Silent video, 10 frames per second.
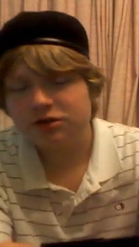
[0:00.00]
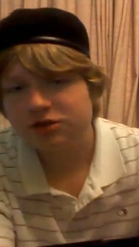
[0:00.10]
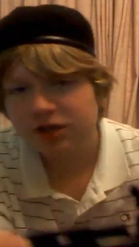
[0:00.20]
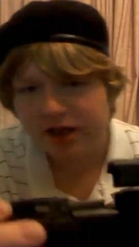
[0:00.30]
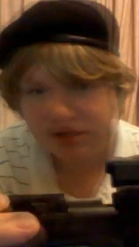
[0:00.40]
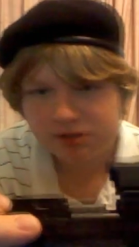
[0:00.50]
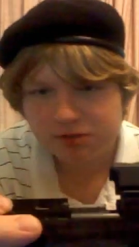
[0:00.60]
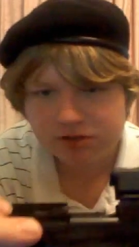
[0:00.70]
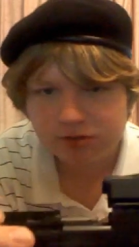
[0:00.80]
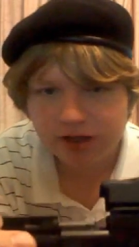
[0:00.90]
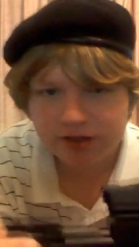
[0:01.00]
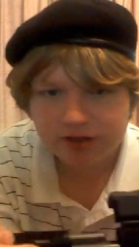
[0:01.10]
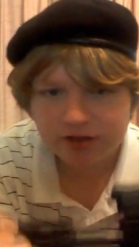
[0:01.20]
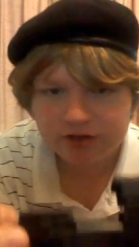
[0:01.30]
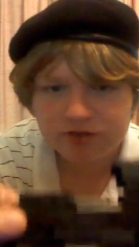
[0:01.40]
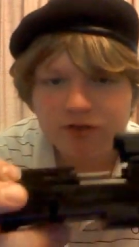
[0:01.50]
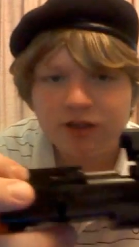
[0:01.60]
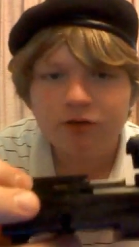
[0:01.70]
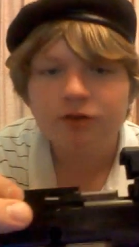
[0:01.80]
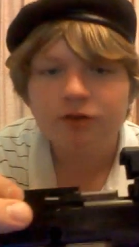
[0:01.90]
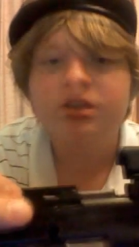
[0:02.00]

usually has something to do like this, like, or a